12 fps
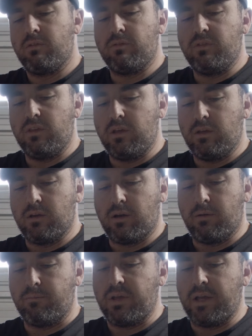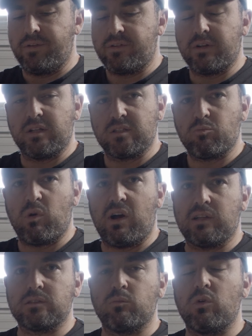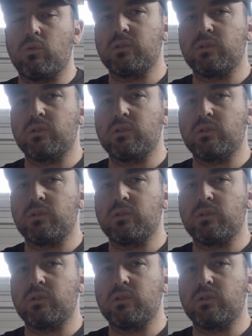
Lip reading: the engine as possible,